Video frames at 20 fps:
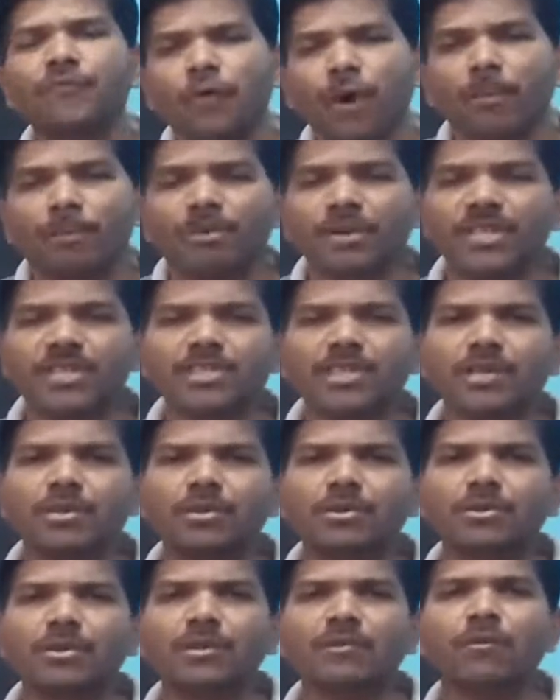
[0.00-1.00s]
competition
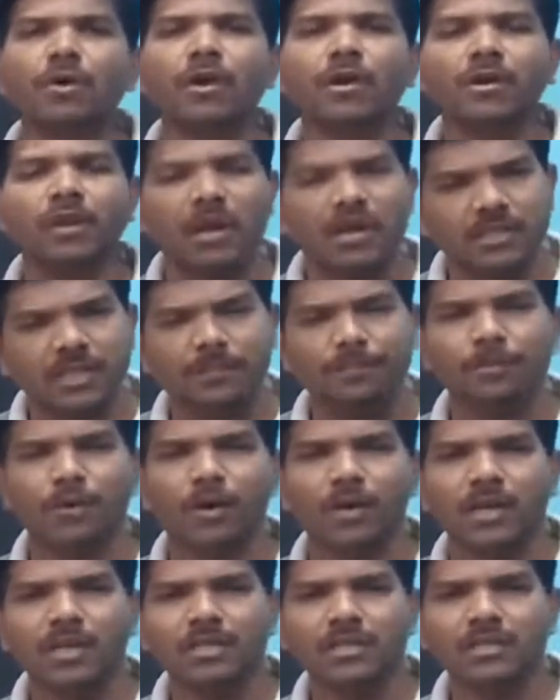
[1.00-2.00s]
to the world other
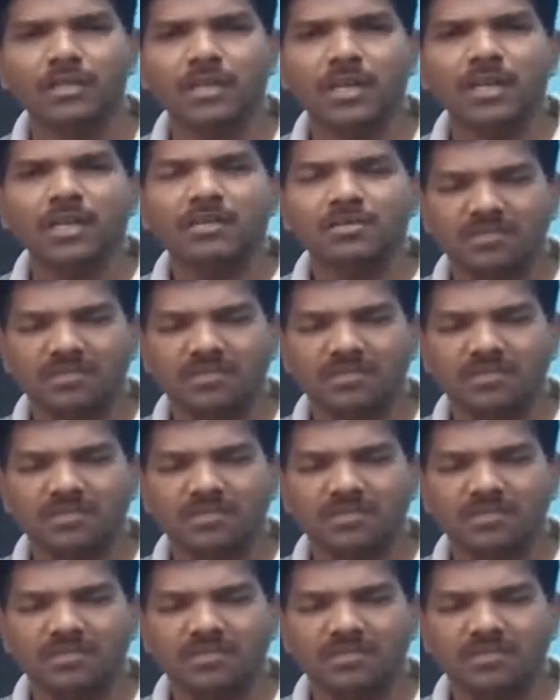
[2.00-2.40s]
products.